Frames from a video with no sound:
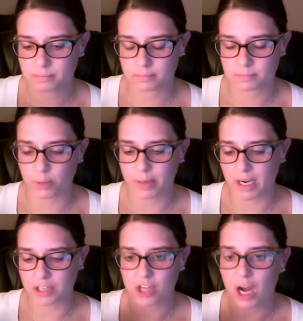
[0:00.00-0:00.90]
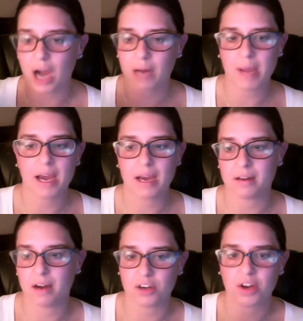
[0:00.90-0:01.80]
hot pad
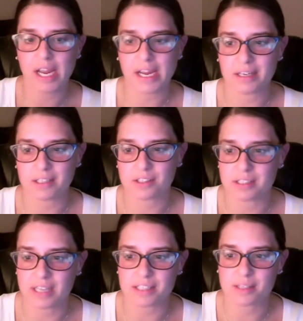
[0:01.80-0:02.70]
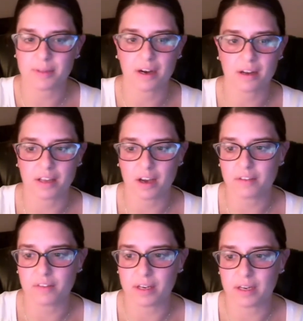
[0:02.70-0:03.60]
on your hand to take something out of the
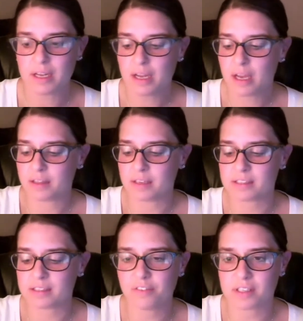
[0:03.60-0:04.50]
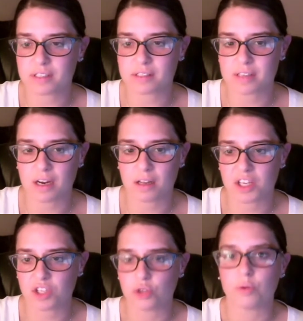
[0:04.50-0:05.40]
oven. The esophagus is kind of
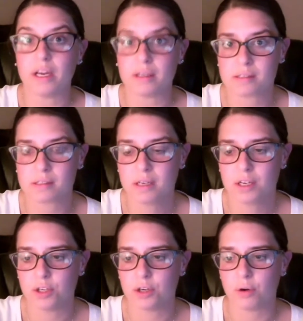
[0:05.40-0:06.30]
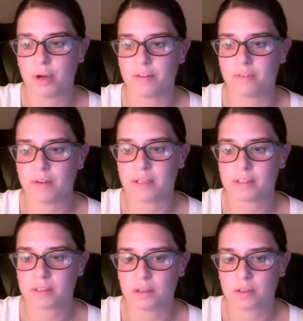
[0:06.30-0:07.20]
like your wrist.
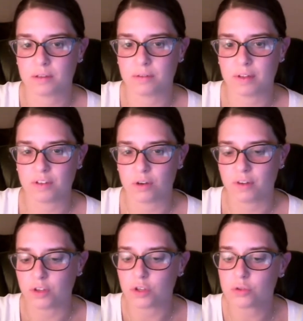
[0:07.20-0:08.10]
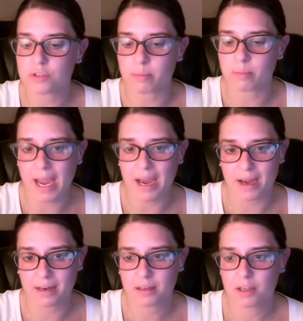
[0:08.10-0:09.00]
If you use the
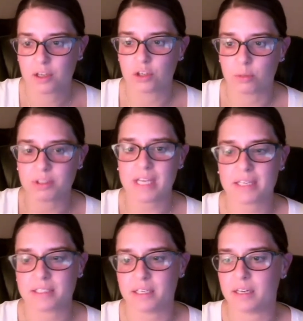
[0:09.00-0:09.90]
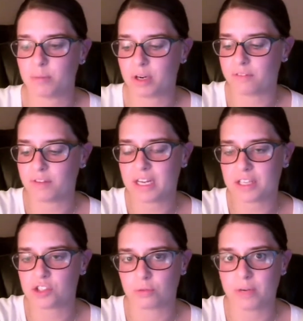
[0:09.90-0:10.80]
pad, you're protected, but if it
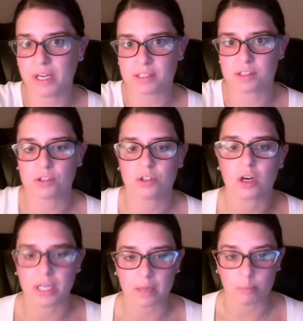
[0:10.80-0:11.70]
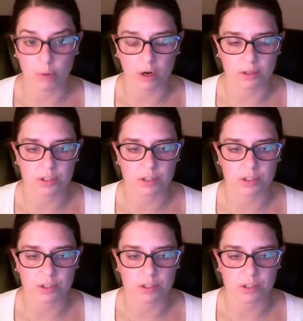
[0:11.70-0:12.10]
hits your wrist, you're going to get burned.